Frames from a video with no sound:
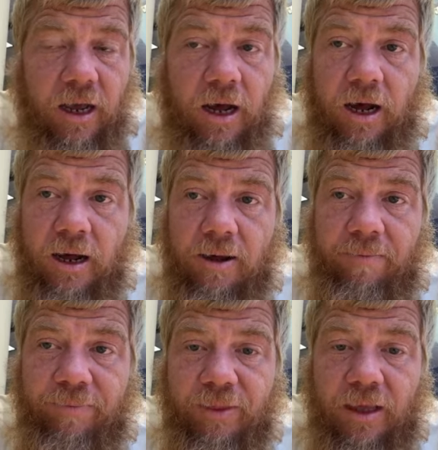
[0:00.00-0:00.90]

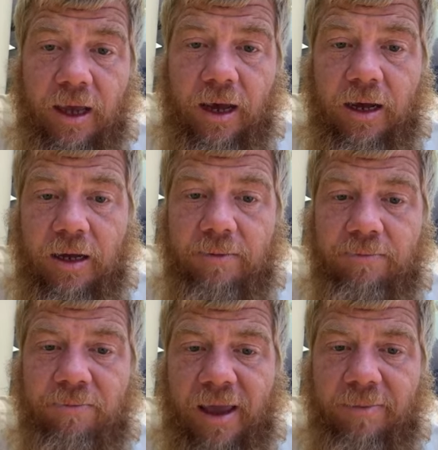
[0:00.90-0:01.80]
Um, uh,
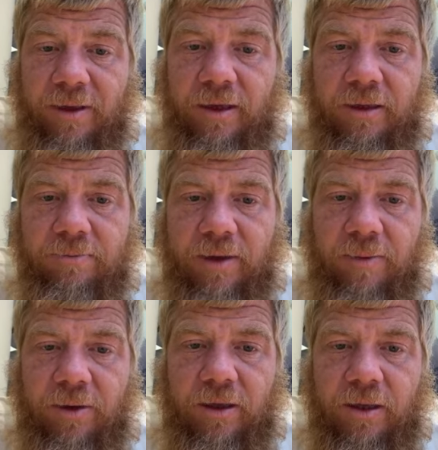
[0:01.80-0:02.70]
maybe
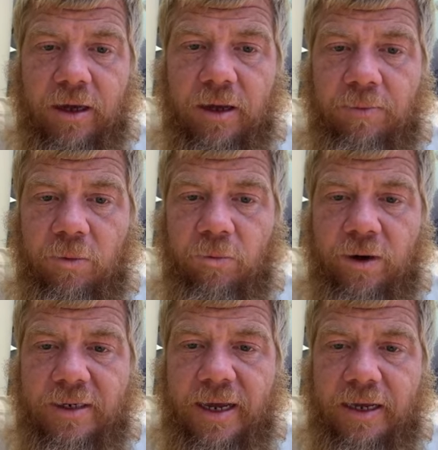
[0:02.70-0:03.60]
maybe um,
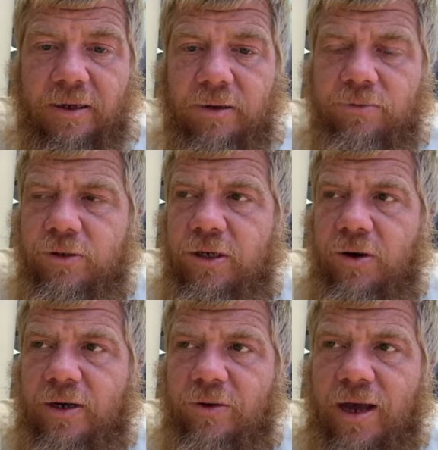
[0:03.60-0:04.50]
one day, well, no,
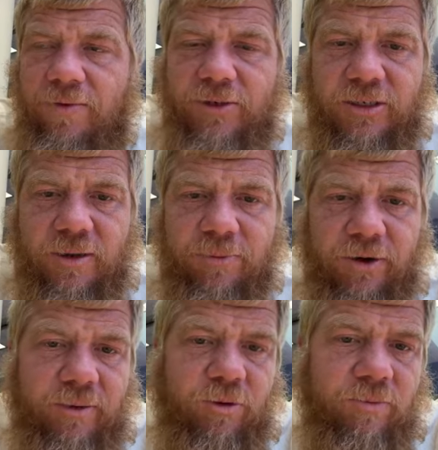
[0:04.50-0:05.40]
I don't have his number
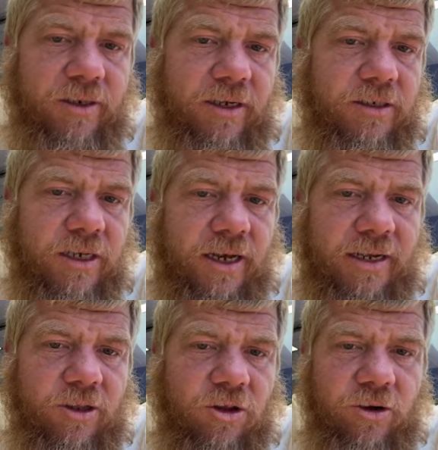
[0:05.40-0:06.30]
anymore, but I'd say I
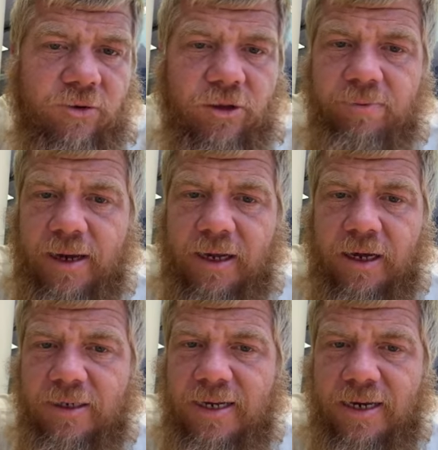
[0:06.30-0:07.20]
could share with you my
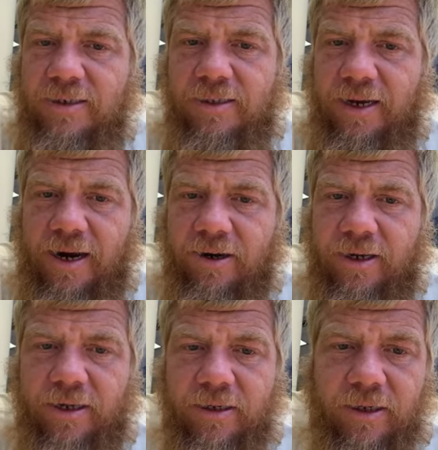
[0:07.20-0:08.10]
contact in the area.